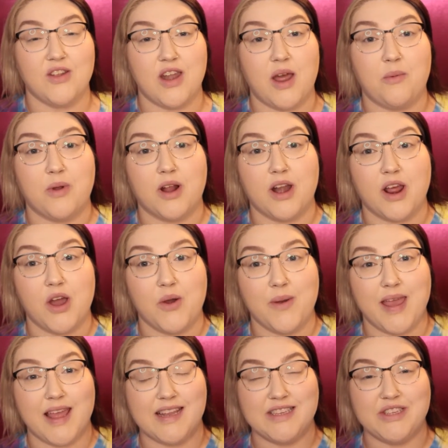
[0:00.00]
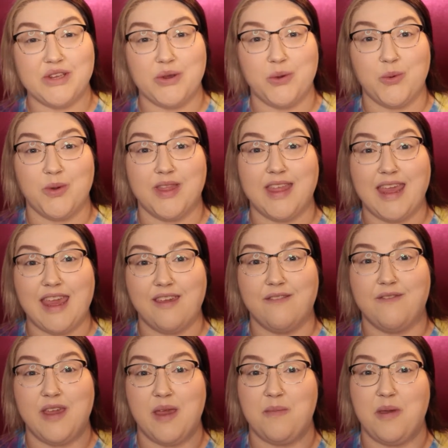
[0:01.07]
so now we're going to go into the
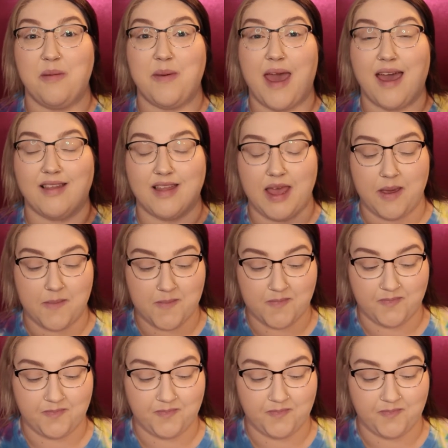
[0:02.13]
Phoebe palette.